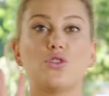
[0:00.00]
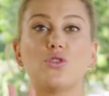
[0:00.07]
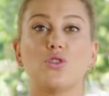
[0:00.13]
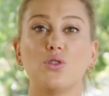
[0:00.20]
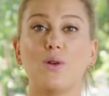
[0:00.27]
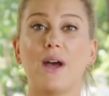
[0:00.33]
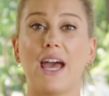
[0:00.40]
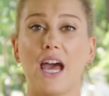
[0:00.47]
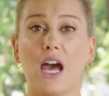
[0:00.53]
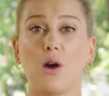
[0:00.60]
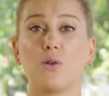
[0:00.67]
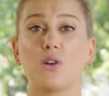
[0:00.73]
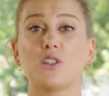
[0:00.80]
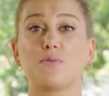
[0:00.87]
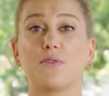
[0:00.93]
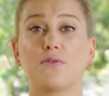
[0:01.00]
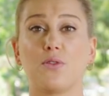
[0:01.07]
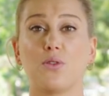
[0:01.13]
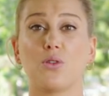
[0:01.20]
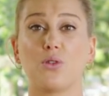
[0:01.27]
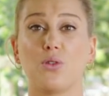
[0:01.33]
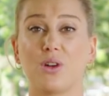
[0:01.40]
2 hours
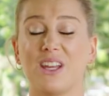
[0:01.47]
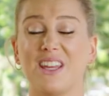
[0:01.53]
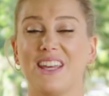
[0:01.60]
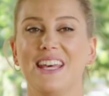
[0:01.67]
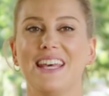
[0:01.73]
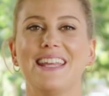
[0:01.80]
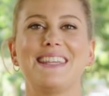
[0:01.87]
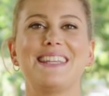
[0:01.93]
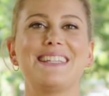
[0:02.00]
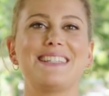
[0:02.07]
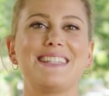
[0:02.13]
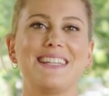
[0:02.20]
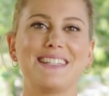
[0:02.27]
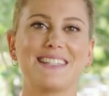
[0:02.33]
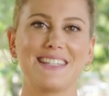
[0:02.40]
before cooking. This is